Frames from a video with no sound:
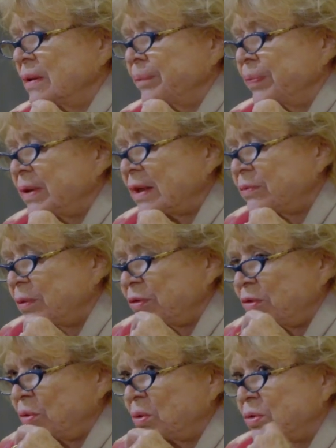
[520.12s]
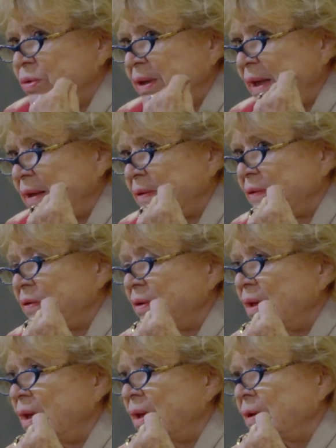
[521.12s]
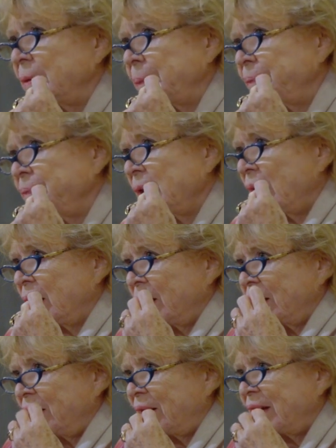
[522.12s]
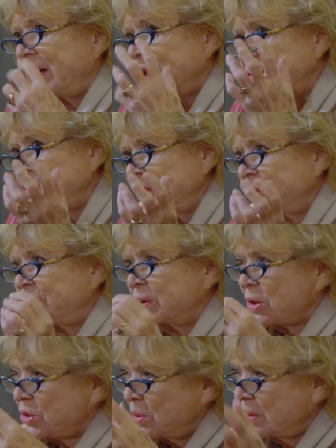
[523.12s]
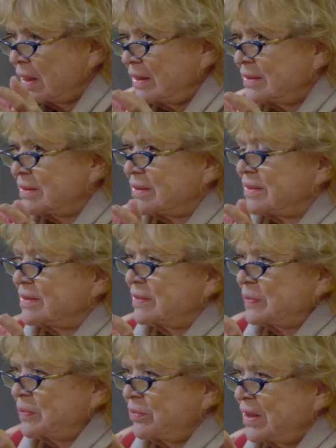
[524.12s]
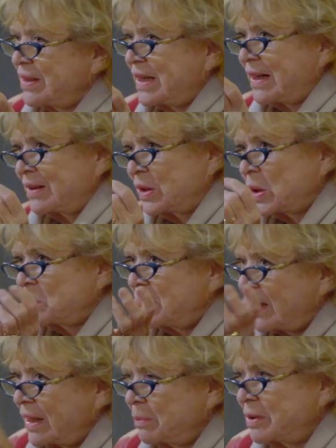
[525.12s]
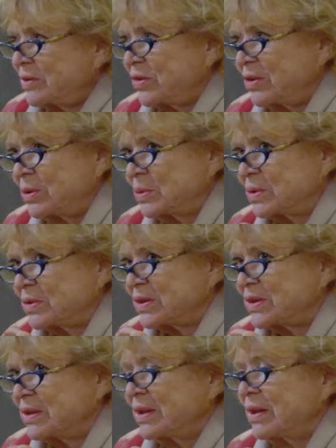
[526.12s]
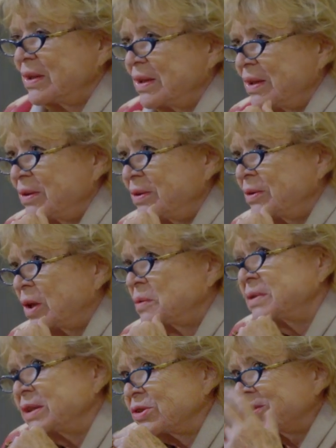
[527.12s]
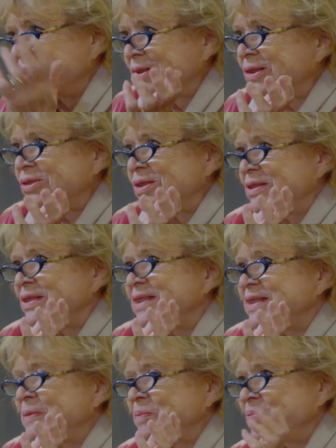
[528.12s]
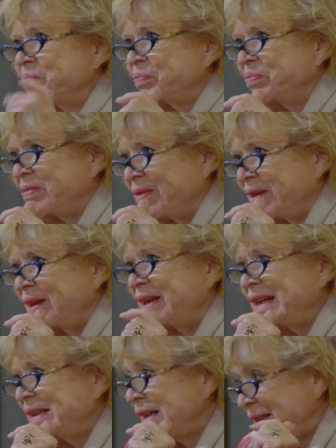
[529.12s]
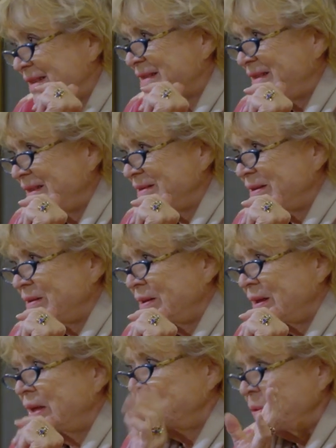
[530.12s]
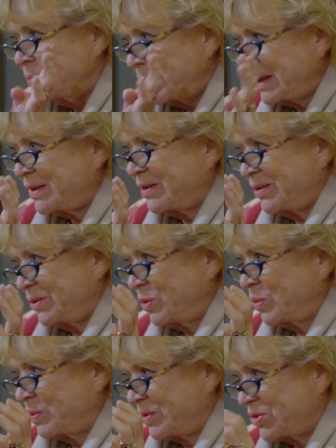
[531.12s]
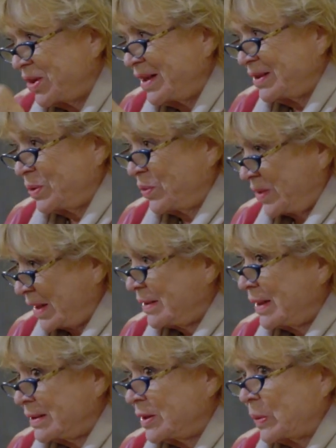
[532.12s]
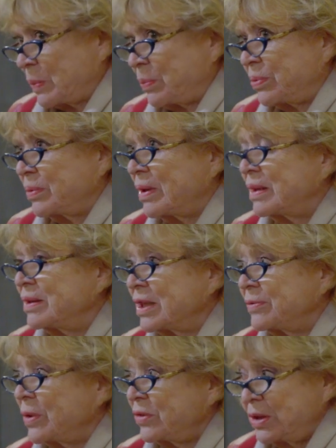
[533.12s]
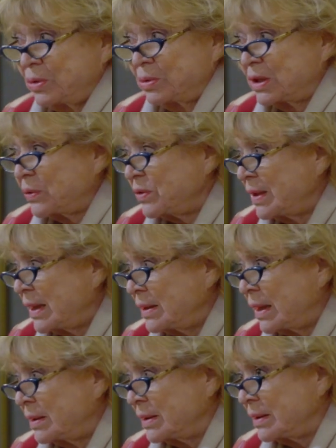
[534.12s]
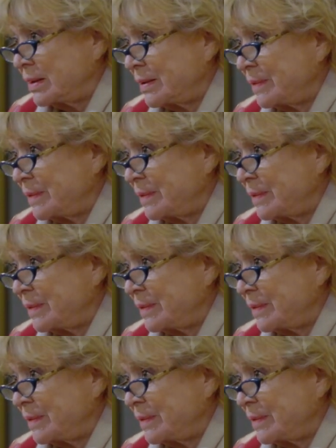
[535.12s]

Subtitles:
that was to create a heaven for journalists where there are no libel suits, no injunctions in Iceland. And we met to try to set that up, and that was in 2009.